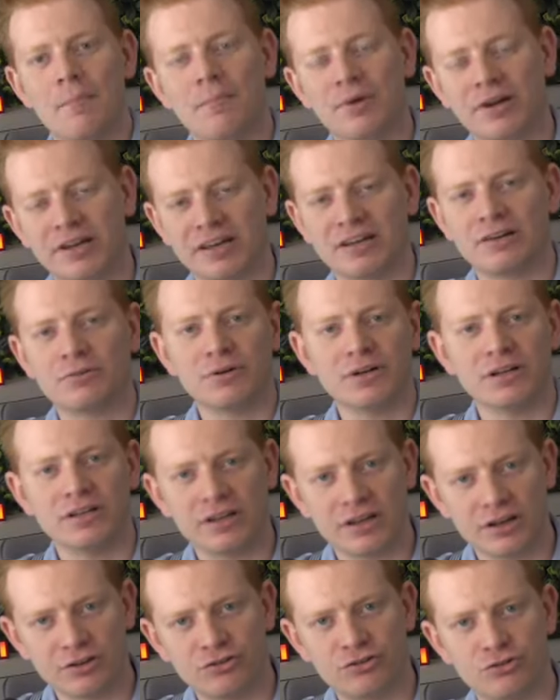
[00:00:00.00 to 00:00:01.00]
But I can
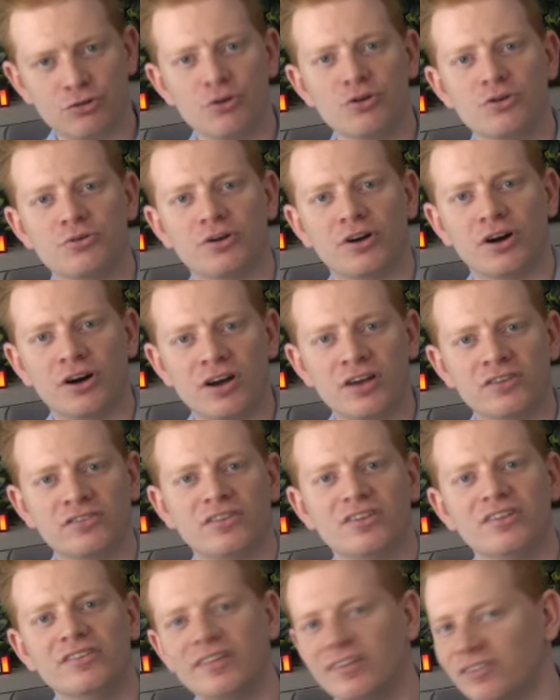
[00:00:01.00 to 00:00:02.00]
already assure you guys,
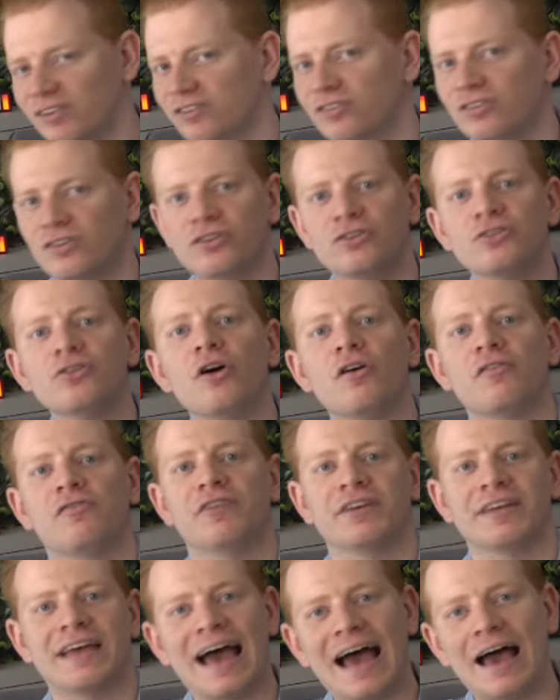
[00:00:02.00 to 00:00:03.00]
this is
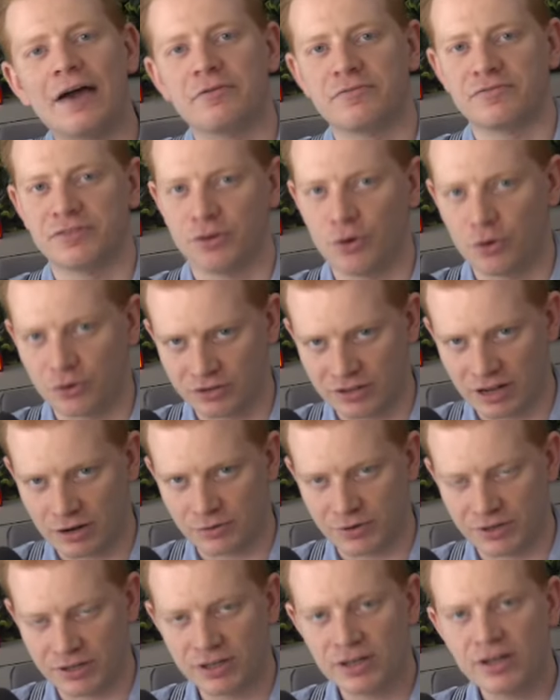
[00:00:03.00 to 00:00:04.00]
nothing out of the
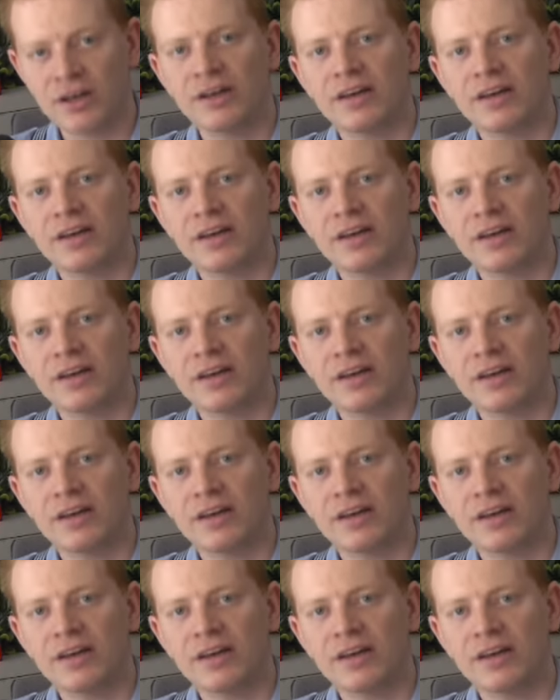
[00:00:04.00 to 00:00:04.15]
ordinary.